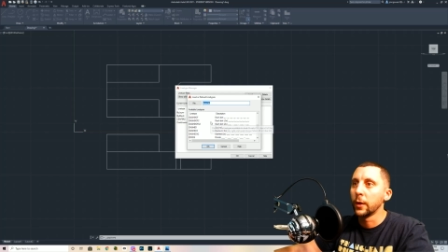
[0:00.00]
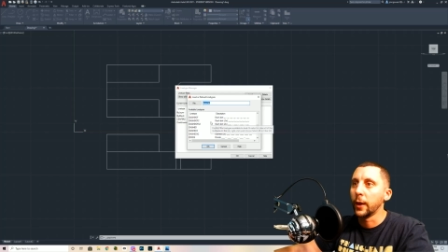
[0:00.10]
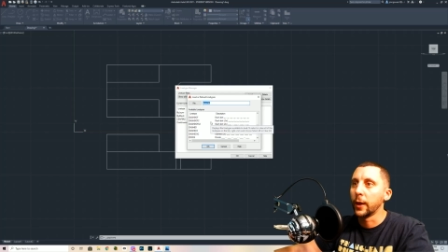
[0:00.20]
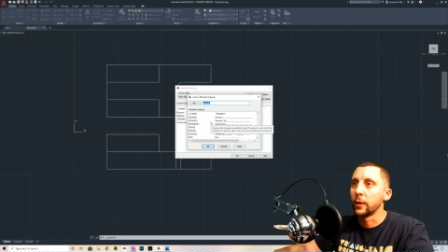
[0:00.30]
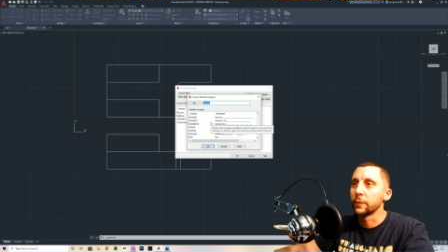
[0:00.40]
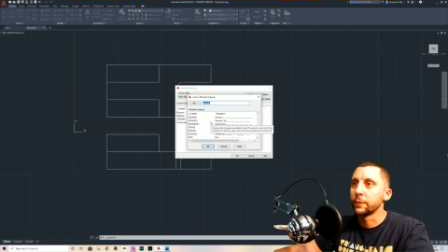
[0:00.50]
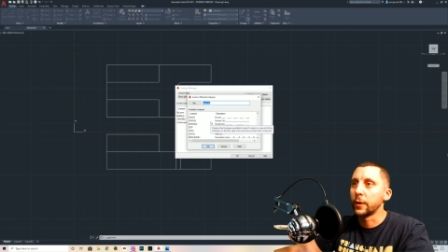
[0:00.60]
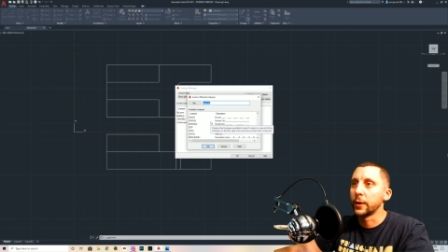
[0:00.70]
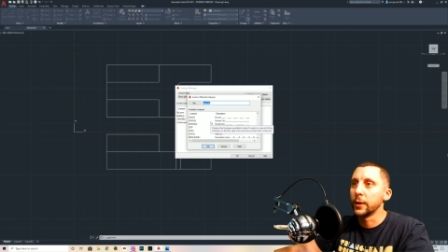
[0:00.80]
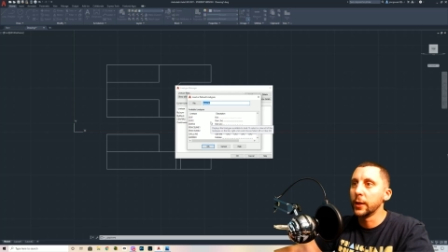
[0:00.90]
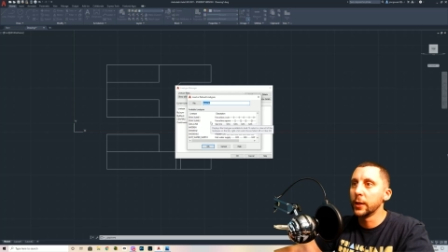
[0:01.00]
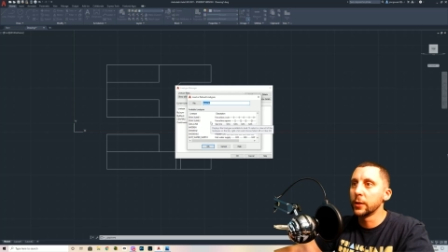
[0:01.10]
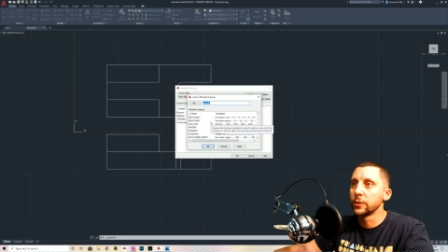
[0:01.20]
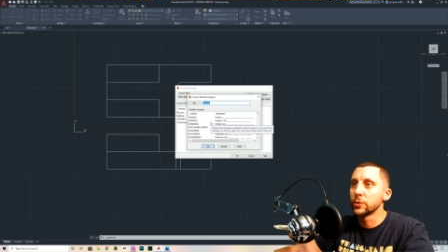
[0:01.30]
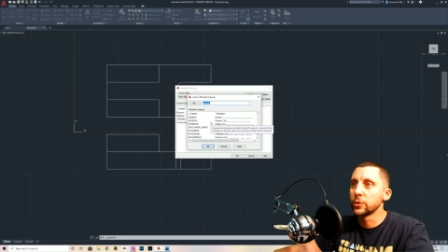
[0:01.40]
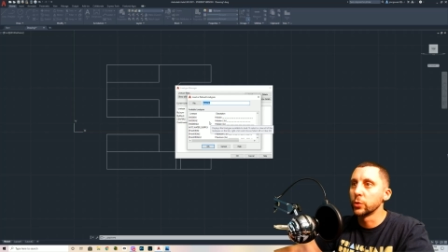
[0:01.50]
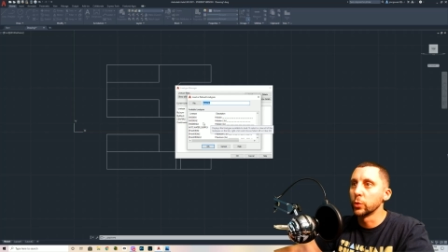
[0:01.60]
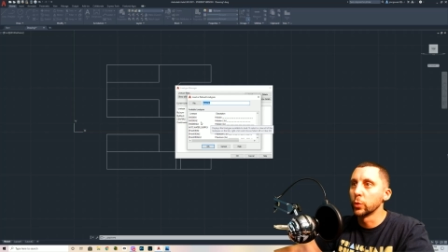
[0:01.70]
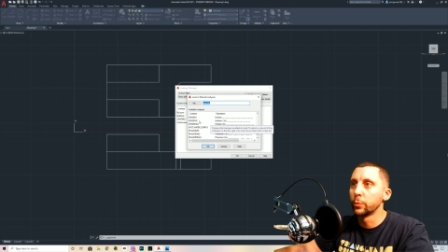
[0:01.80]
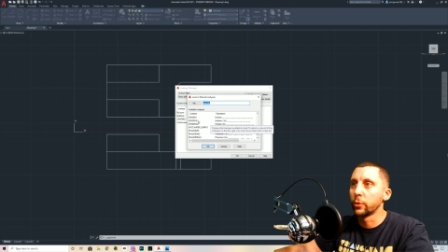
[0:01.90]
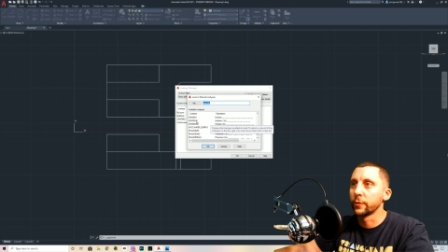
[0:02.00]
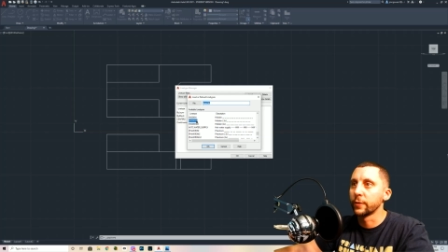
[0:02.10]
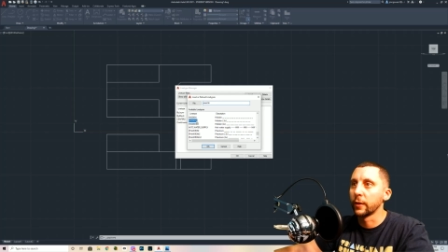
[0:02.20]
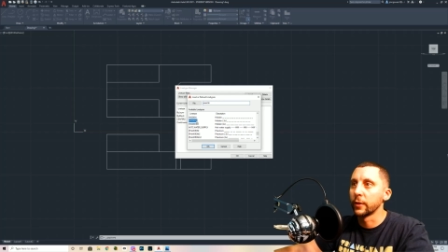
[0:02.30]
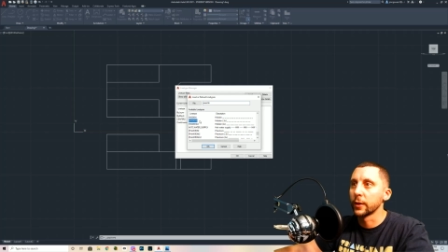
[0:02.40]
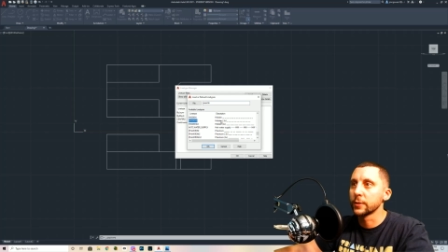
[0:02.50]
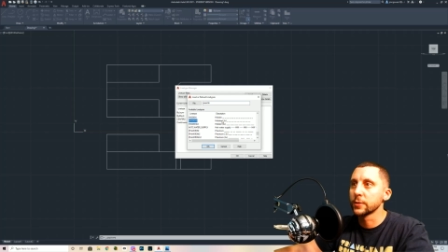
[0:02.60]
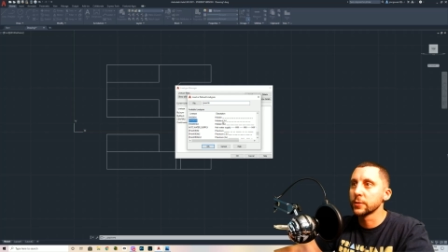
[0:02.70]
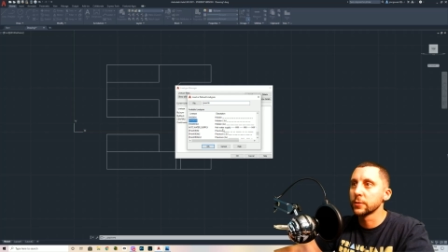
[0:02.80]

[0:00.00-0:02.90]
and find hidden to 0.5x.